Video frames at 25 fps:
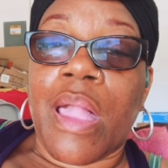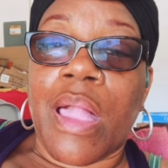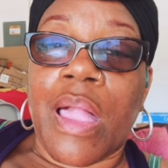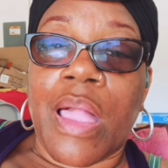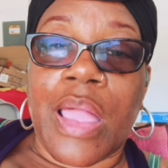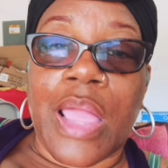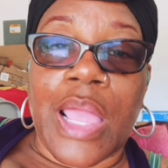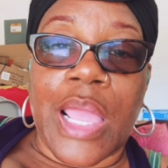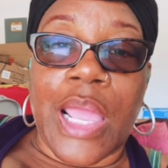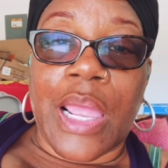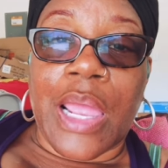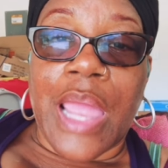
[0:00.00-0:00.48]

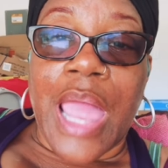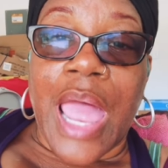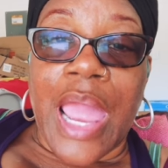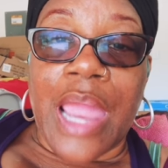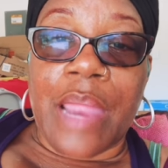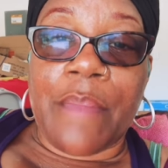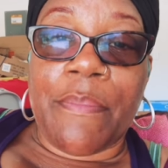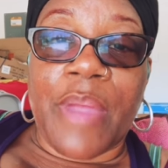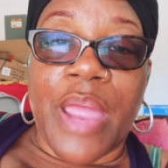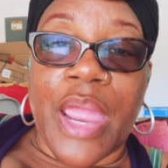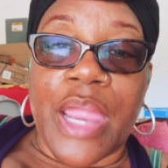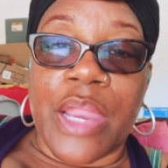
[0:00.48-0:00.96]
uh,
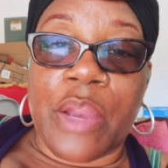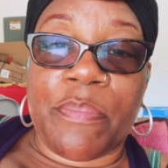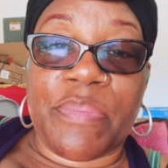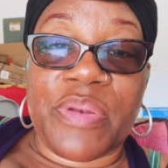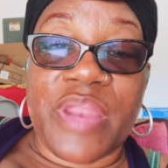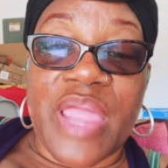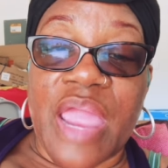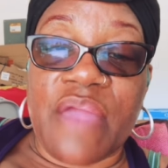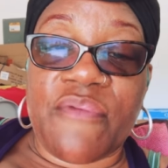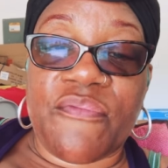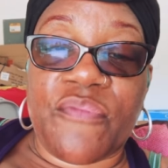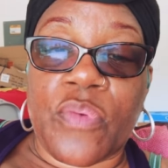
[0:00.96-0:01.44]
iBuyer
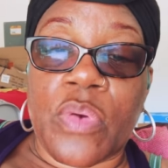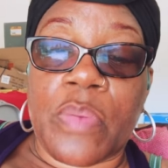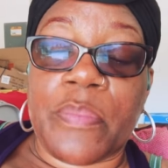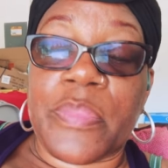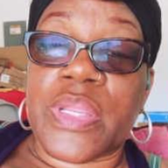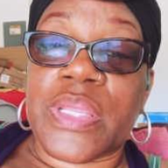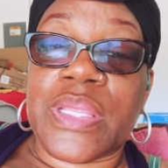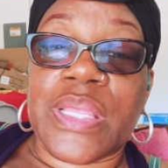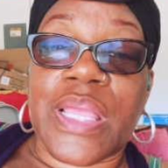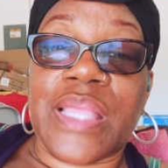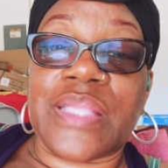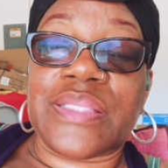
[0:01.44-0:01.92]
platform
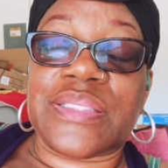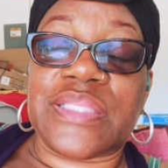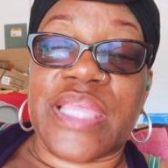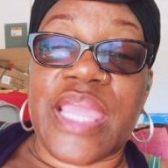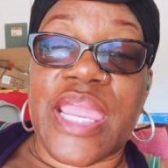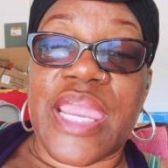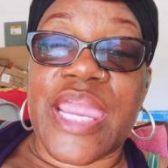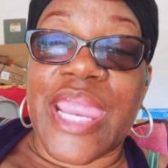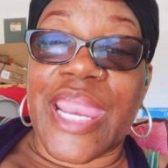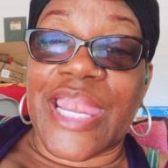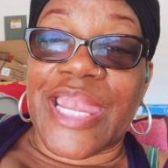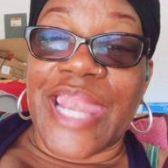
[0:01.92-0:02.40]
because
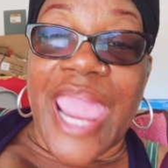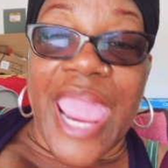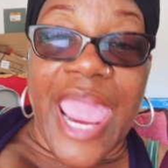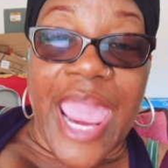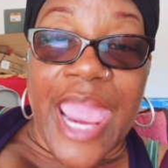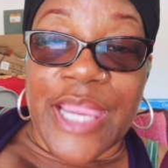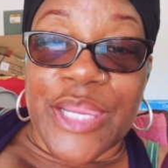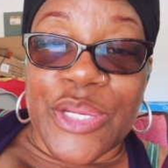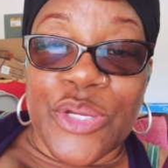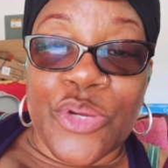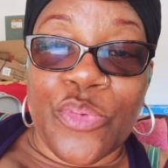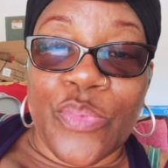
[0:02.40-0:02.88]
they
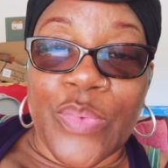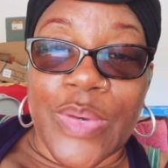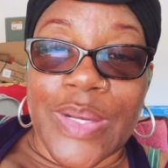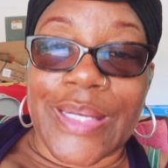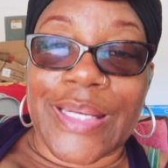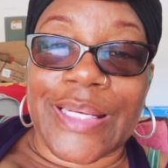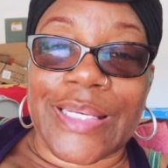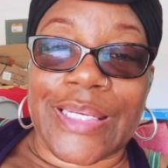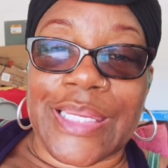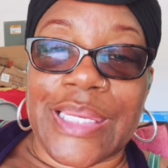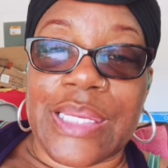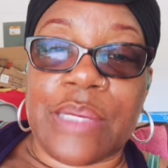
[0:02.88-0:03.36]

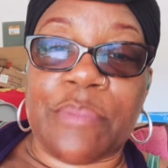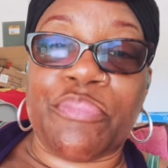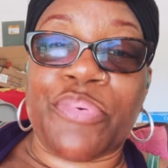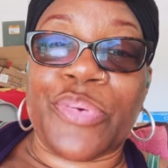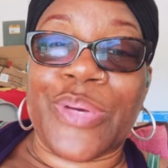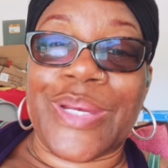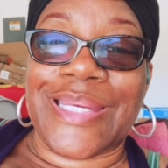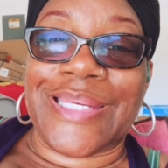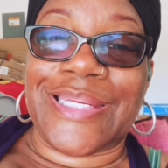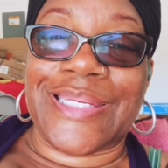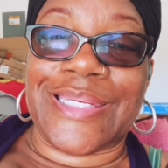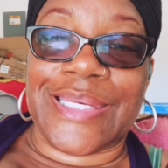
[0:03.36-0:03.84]
inaccurately
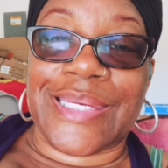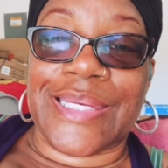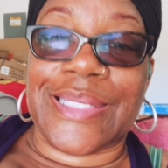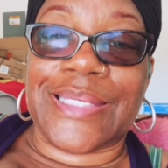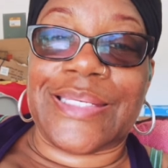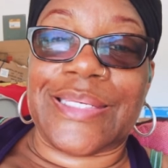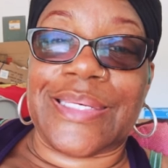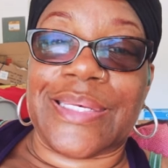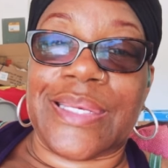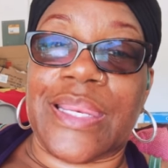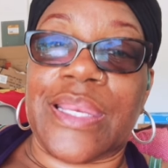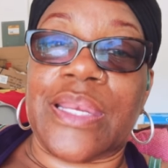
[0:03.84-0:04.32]

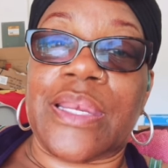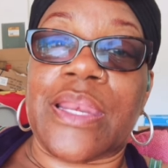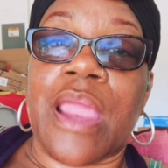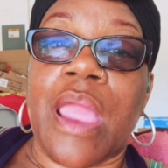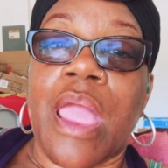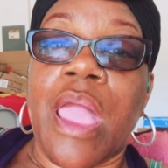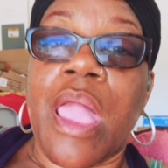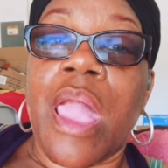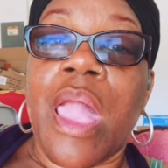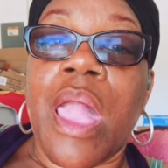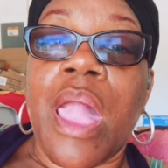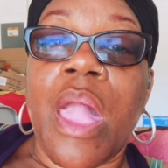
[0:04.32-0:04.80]
predicted
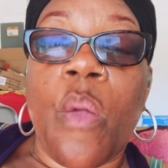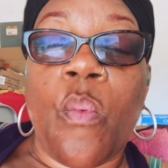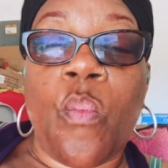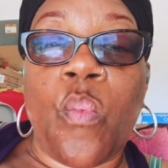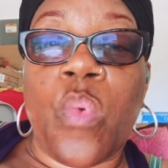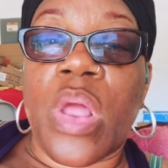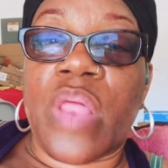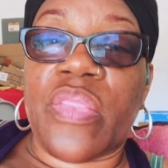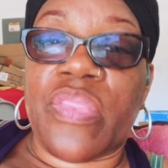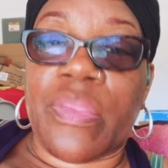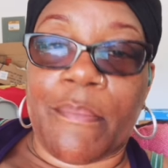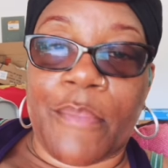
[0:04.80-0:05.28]

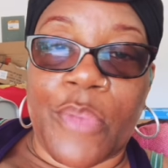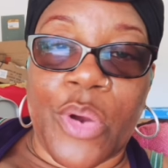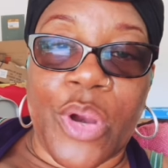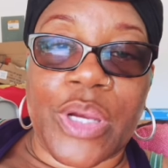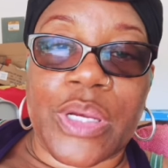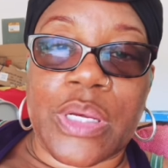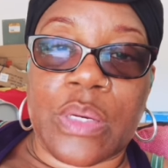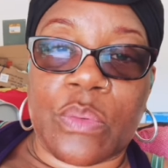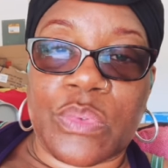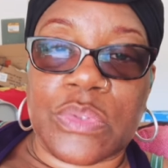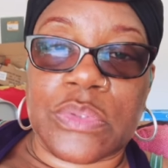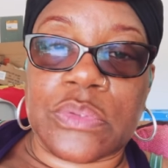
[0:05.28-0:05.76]
what the
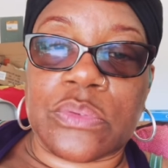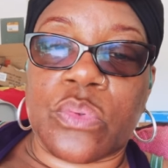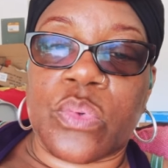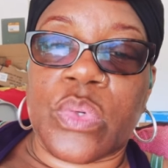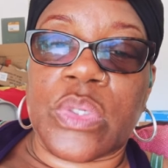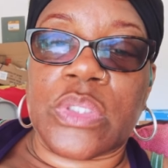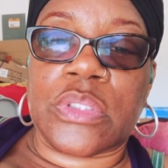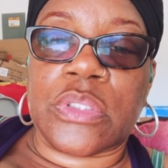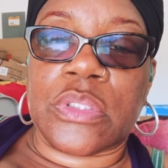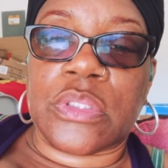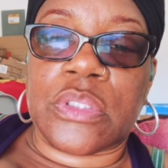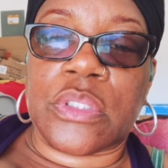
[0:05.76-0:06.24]
market was
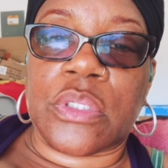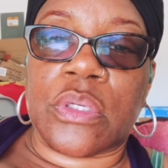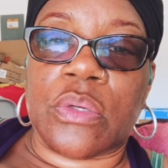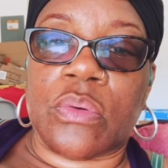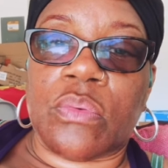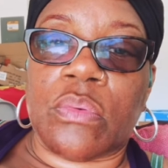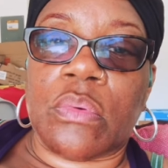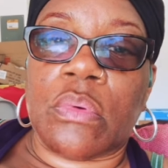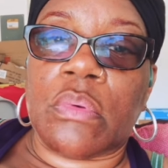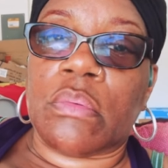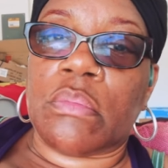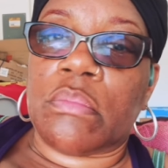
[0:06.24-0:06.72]
going to
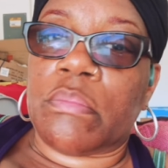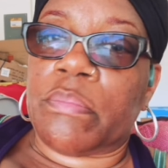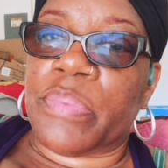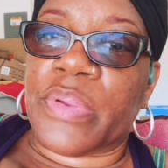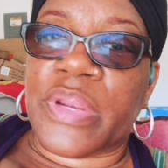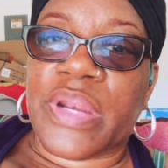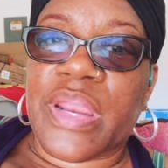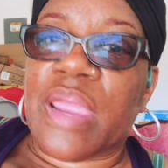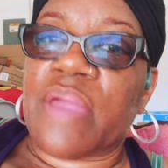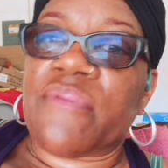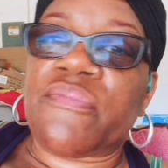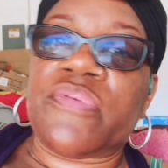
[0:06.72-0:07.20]
do.
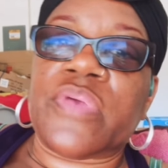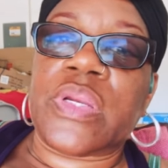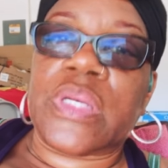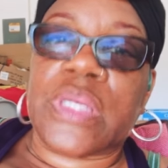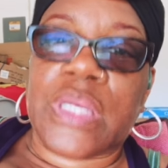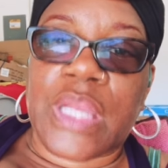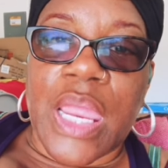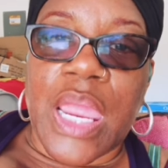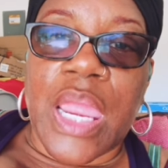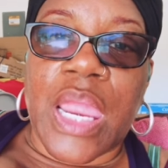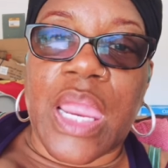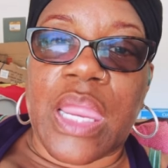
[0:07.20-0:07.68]
But every
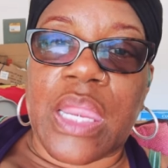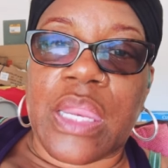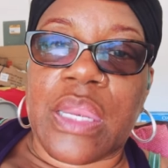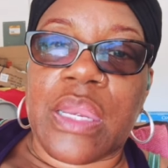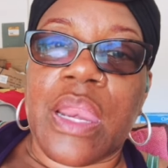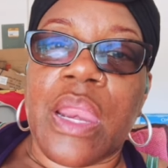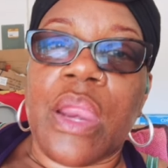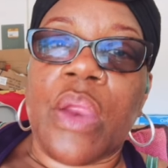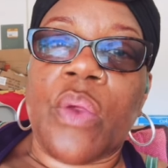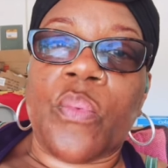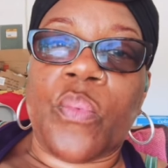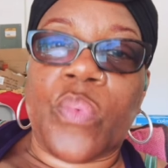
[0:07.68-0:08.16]
day,
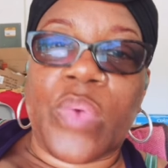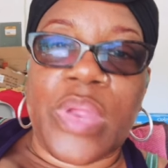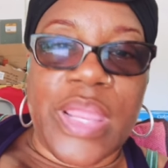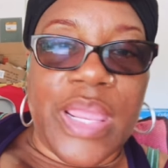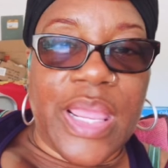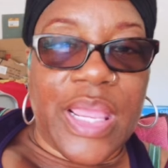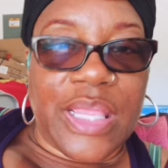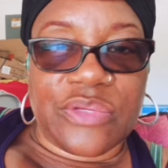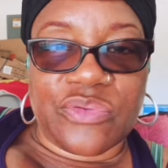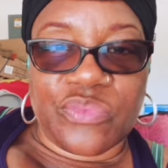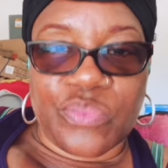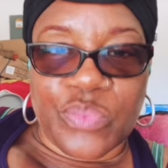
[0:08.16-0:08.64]
we
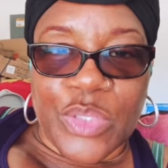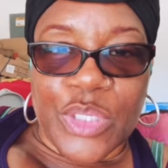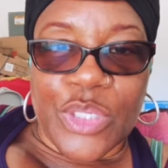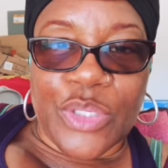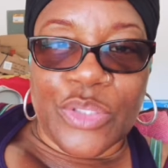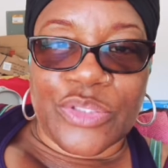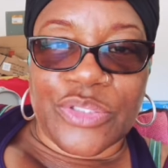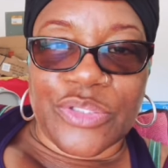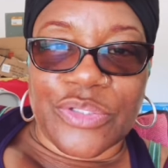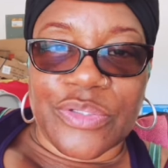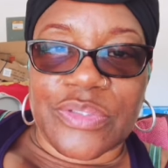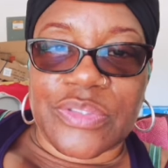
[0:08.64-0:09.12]
as
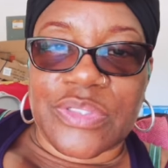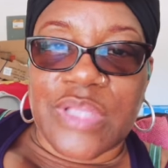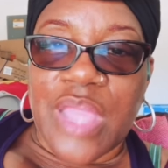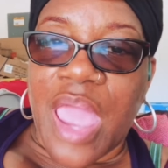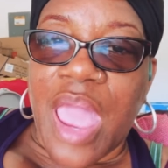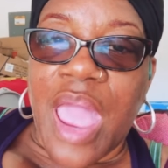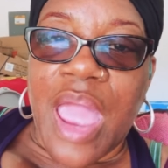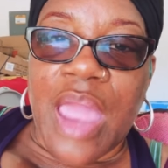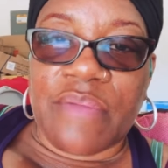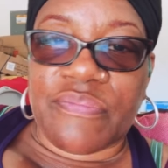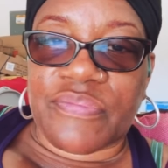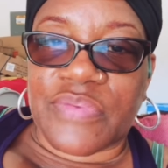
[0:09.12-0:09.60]
realtors
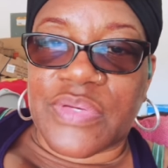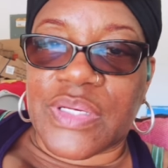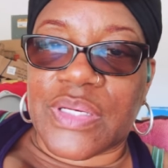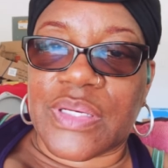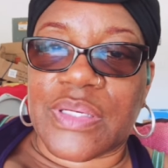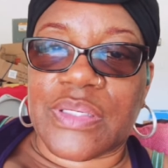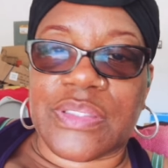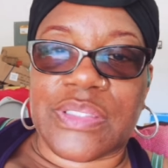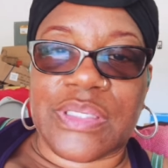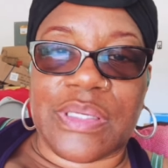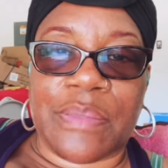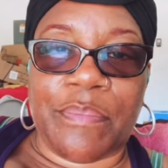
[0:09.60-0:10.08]
have to
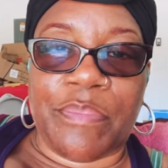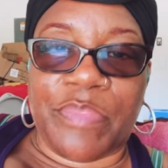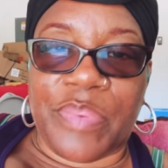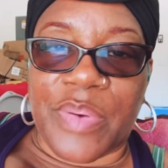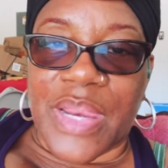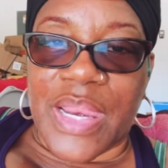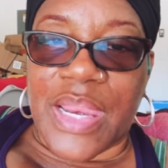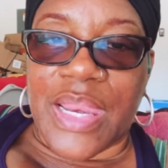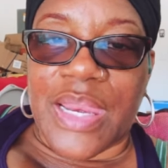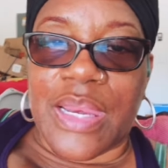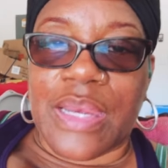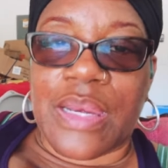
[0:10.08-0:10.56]

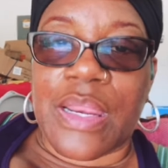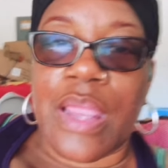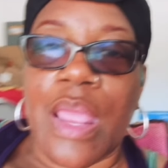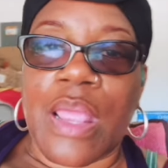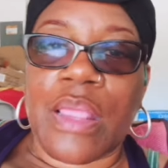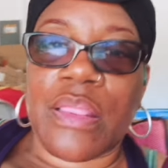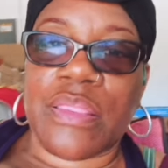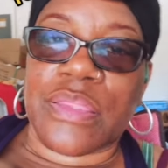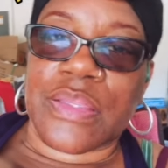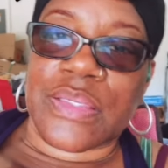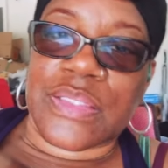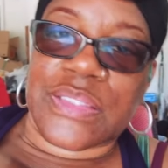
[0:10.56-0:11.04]
debate
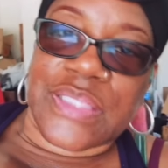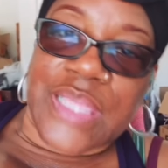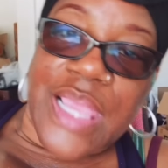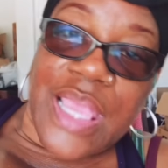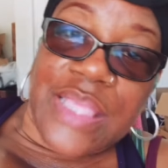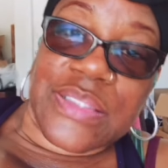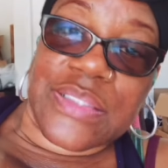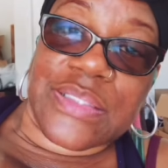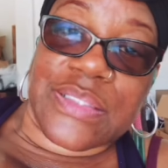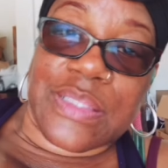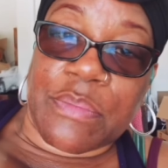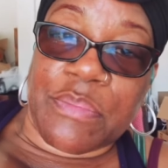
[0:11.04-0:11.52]
the
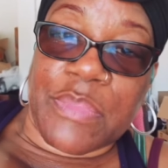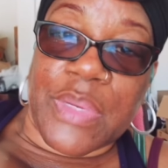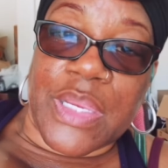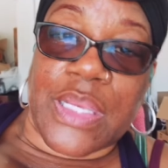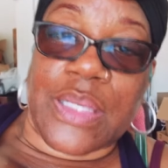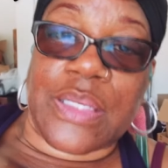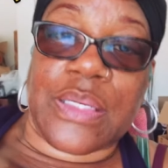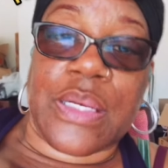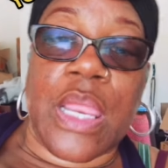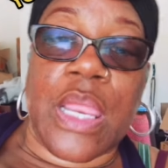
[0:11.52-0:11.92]
zestimate.